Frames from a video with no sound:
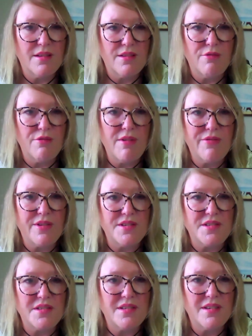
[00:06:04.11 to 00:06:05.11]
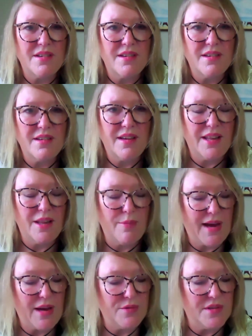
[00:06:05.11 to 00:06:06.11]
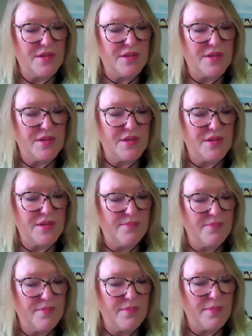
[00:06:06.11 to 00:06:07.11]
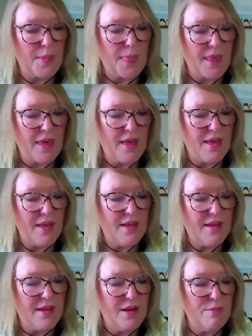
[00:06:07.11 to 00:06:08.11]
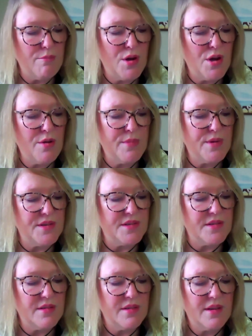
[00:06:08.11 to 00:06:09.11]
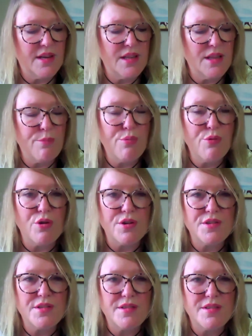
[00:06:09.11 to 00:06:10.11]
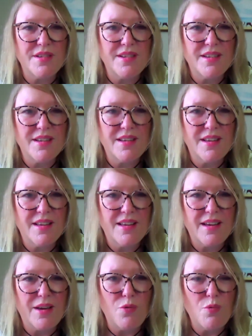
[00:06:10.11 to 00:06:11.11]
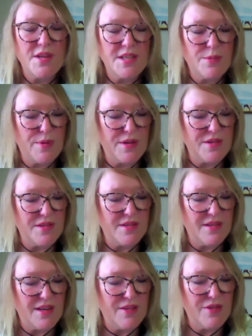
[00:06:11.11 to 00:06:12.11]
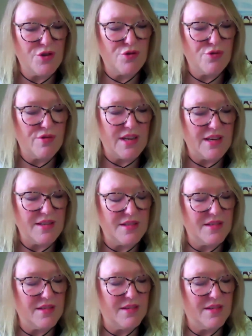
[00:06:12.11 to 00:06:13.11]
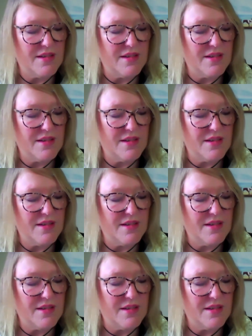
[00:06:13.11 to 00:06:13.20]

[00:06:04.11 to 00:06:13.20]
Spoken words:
the rivers and the mountains. It murmurs in the brooks and whispers in the trees.